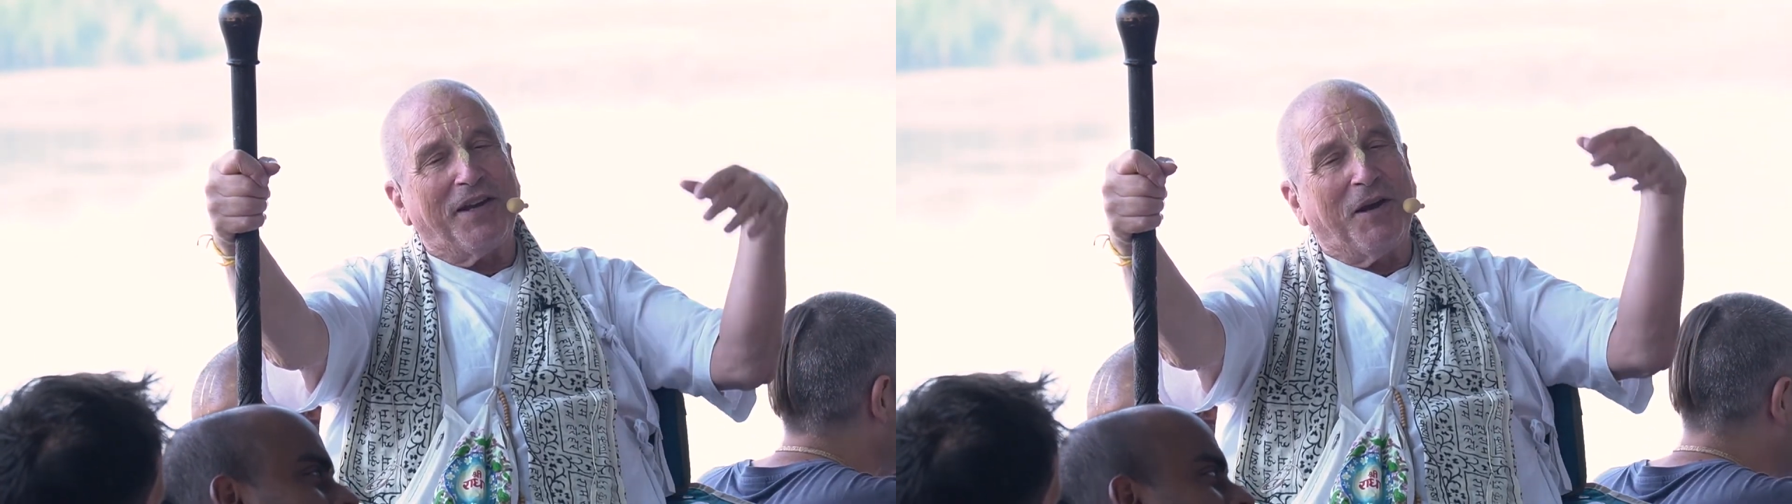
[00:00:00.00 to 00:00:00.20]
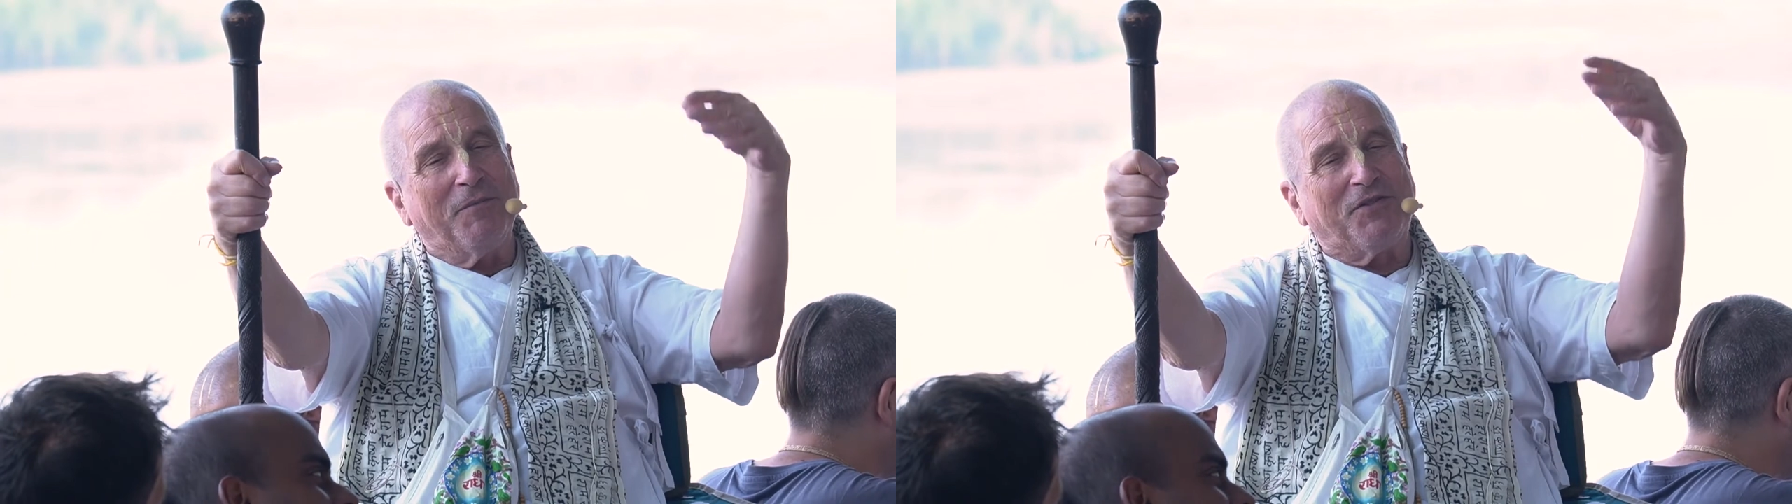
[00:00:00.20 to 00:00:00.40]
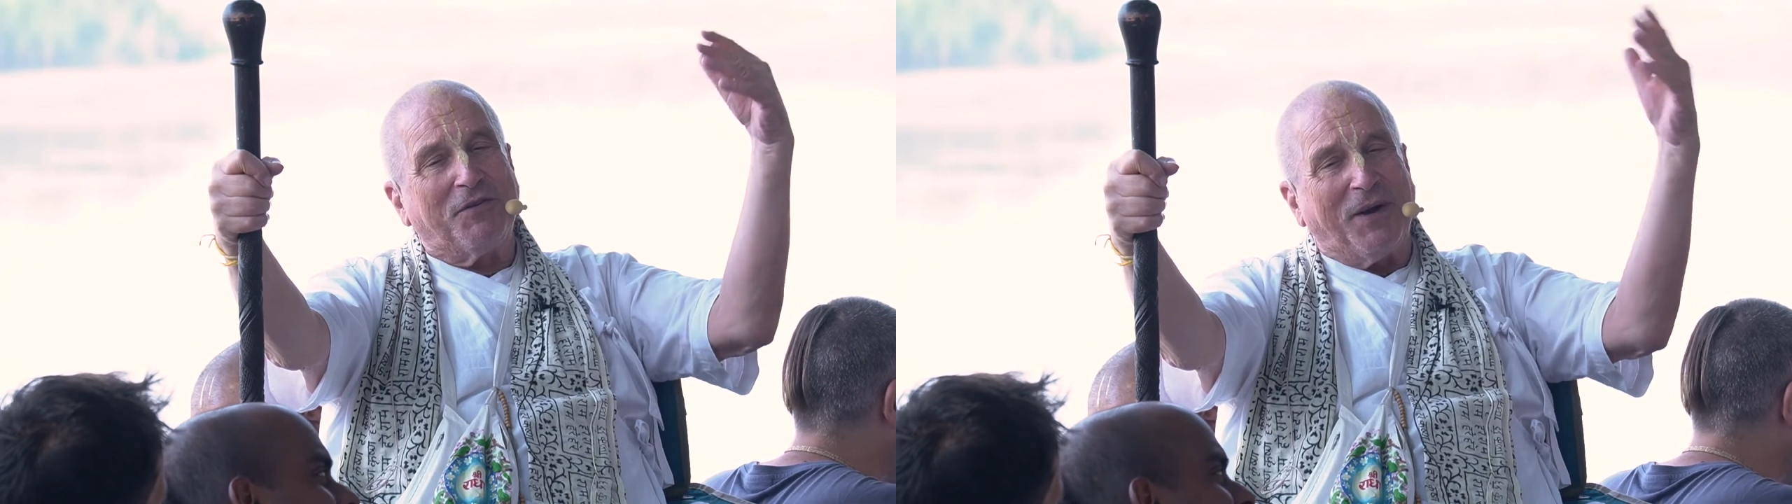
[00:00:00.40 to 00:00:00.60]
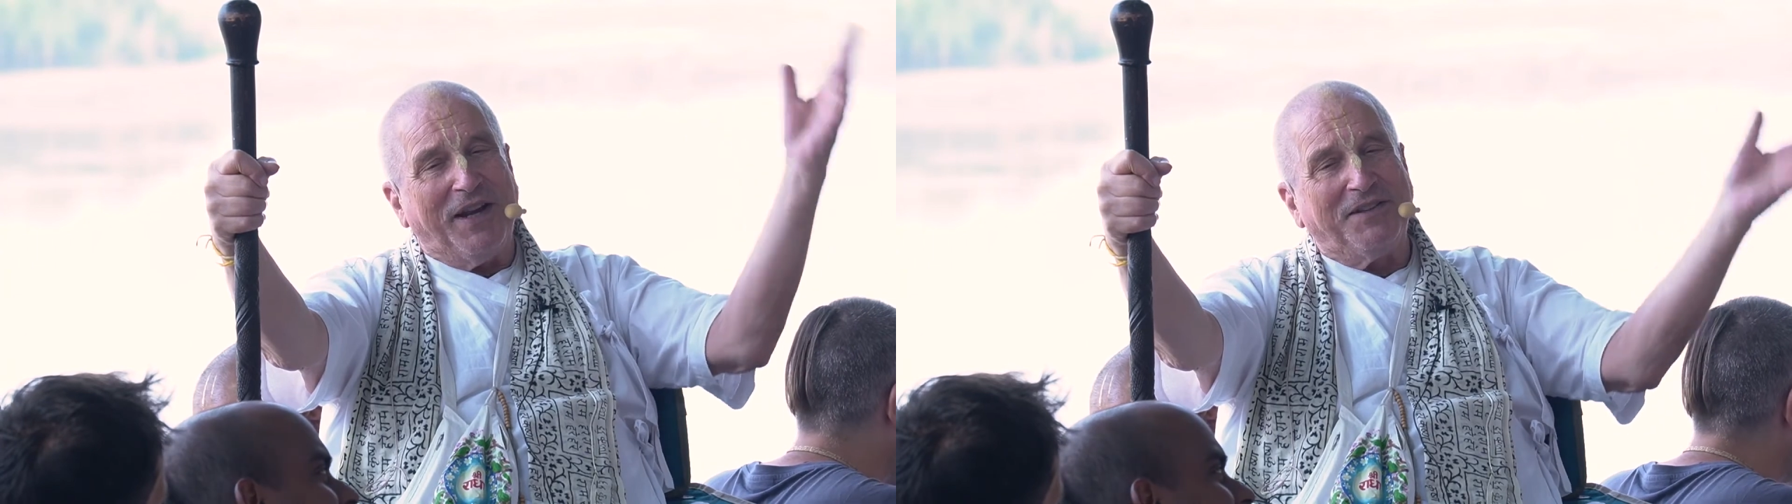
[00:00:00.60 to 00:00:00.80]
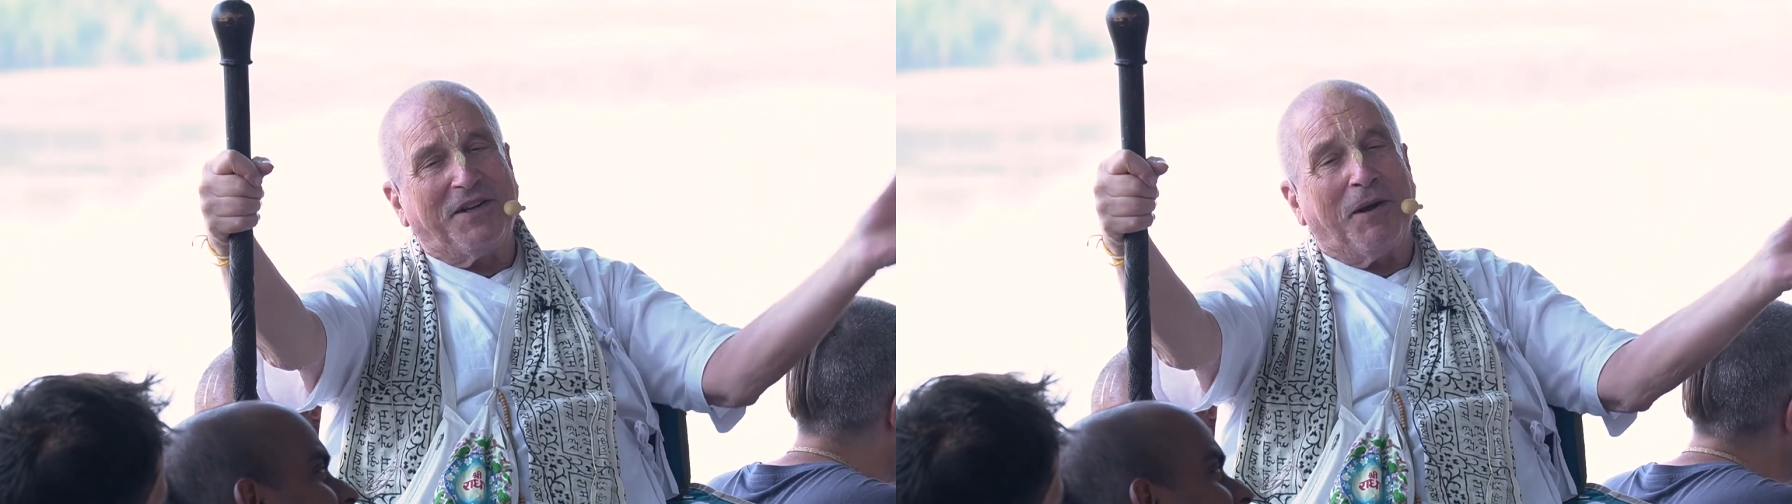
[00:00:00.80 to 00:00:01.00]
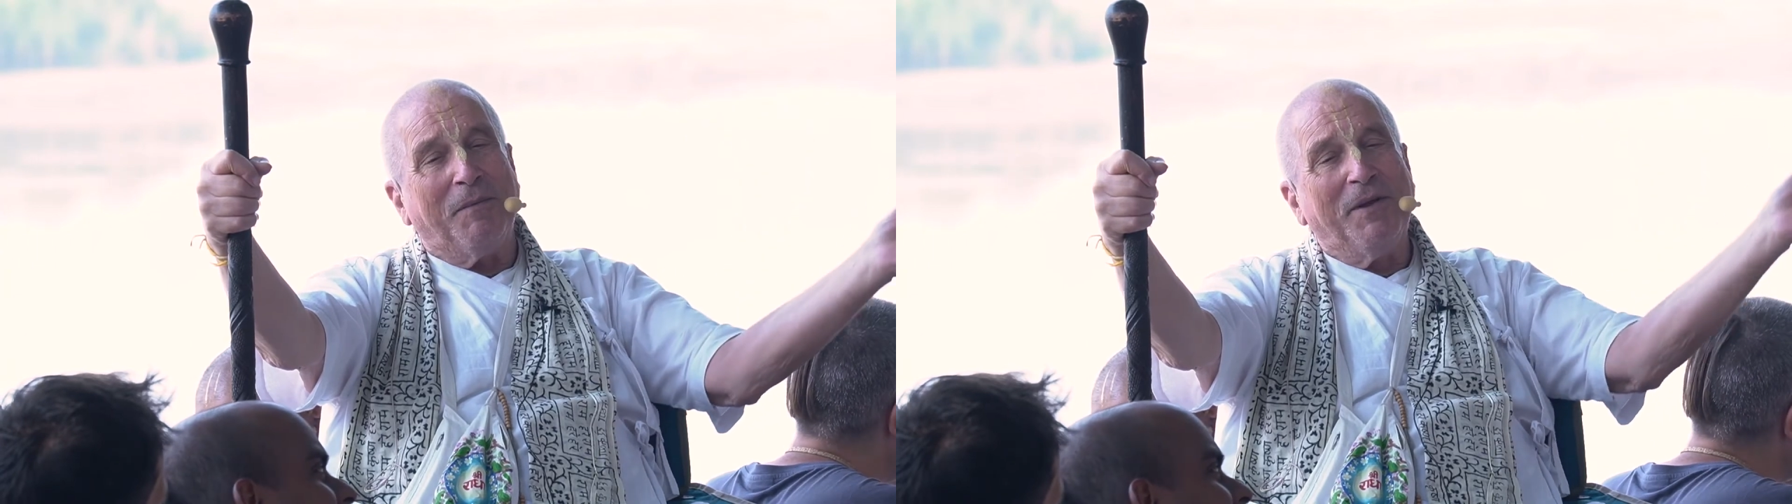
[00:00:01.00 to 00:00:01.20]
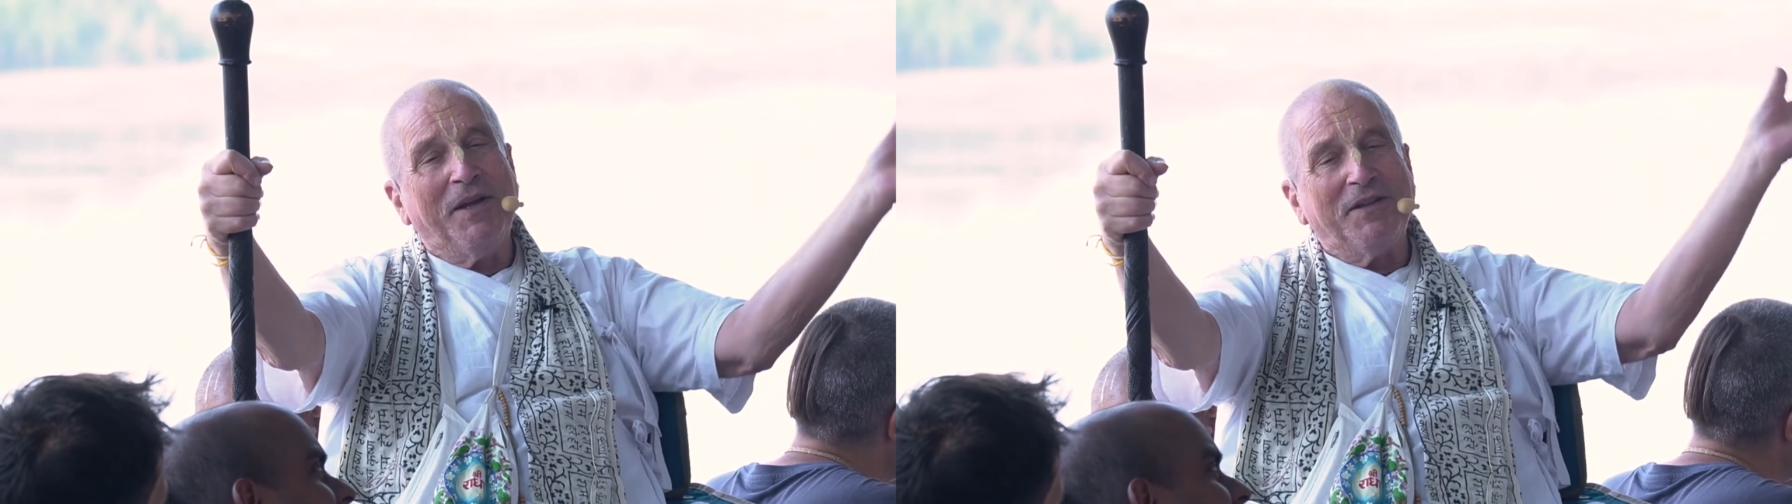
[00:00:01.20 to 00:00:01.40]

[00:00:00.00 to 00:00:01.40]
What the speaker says: comes, the rains come,